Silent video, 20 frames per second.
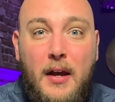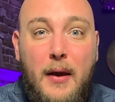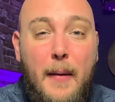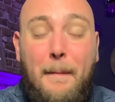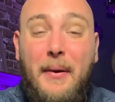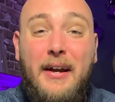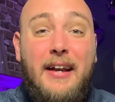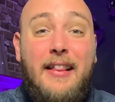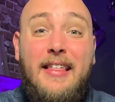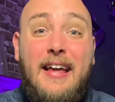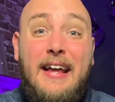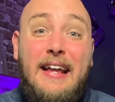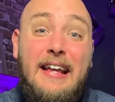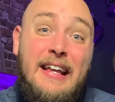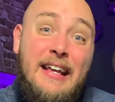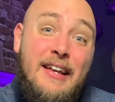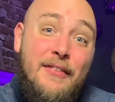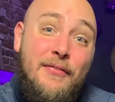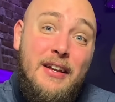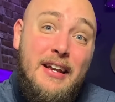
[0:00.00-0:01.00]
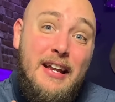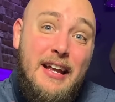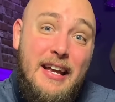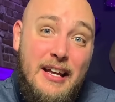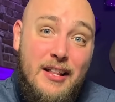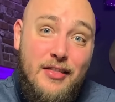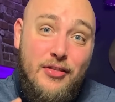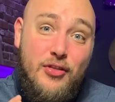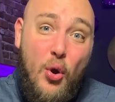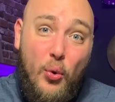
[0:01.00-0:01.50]
But that even
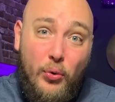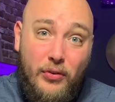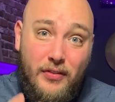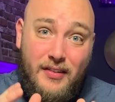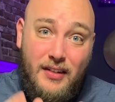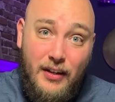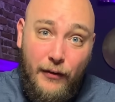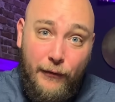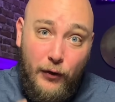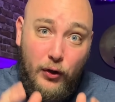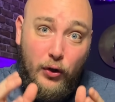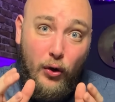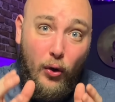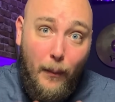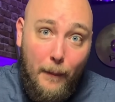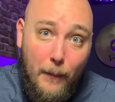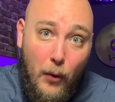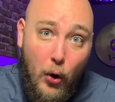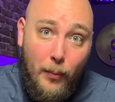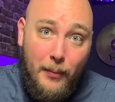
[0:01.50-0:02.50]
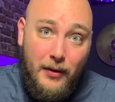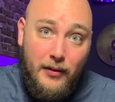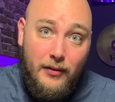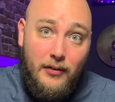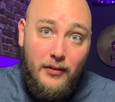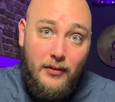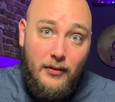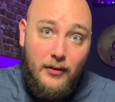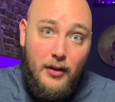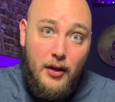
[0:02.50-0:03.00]
in those difficult
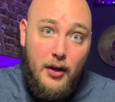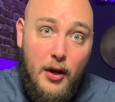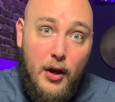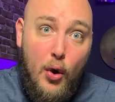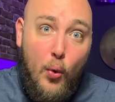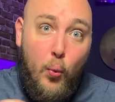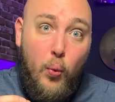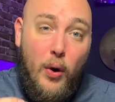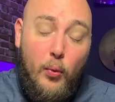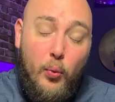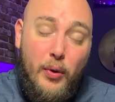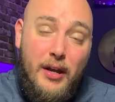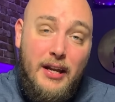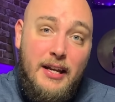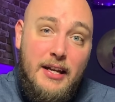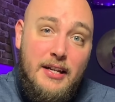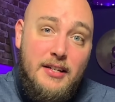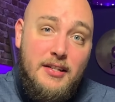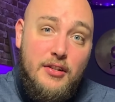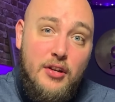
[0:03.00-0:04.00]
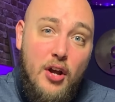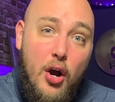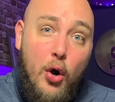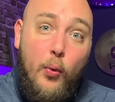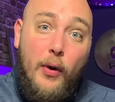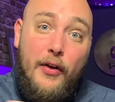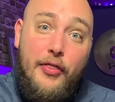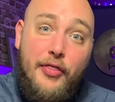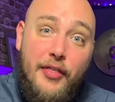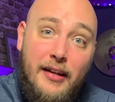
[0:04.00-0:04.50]
moments, what we need to know,
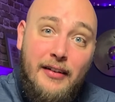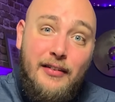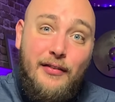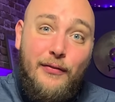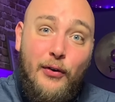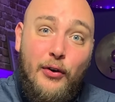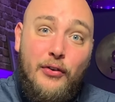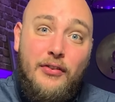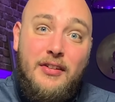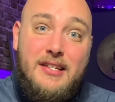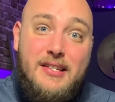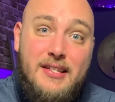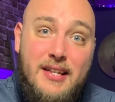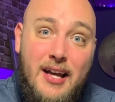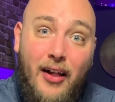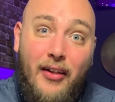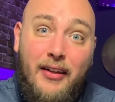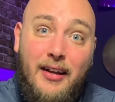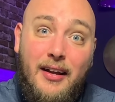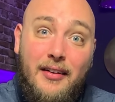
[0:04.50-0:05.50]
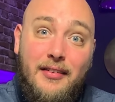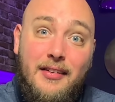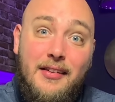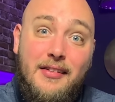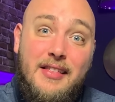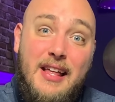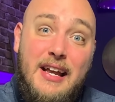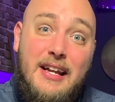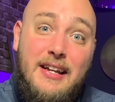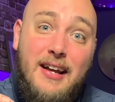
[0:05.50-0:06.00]
what this verse is telling us, is
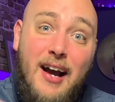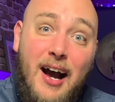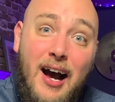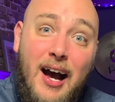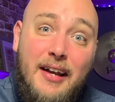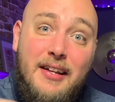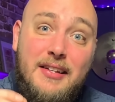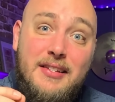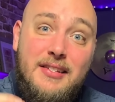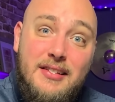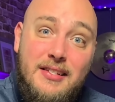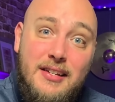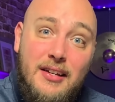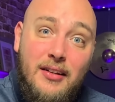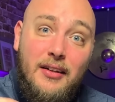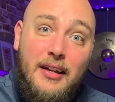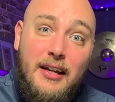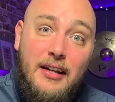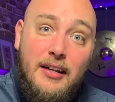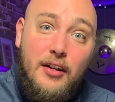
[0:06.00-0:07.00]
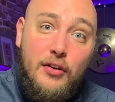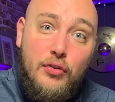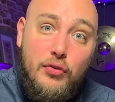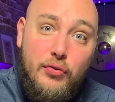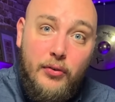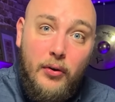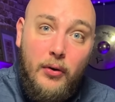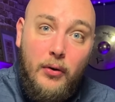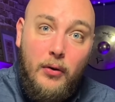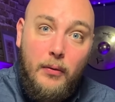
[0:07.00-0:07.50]
that God is still in
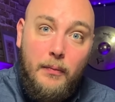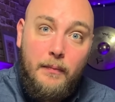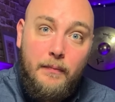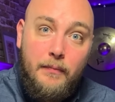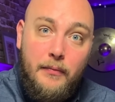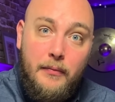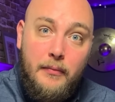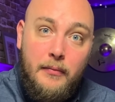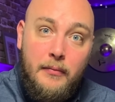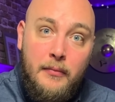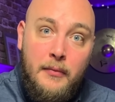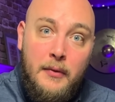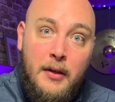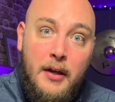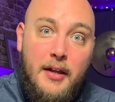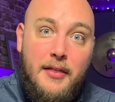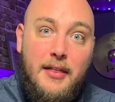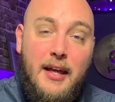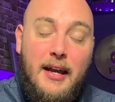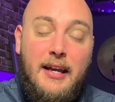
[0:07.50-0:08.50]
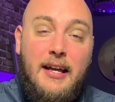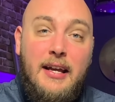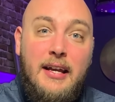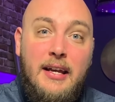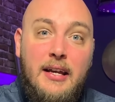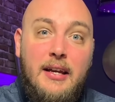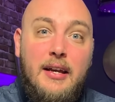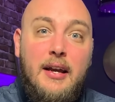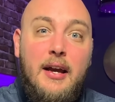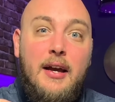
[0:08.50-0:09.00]
control. that
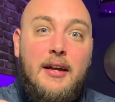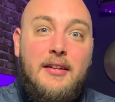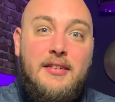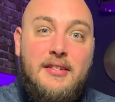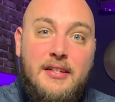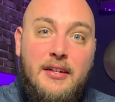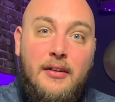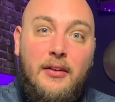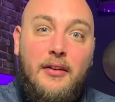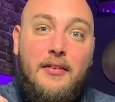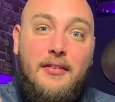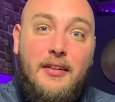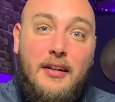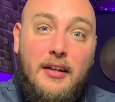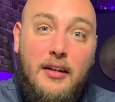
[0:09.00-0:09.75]
he still is in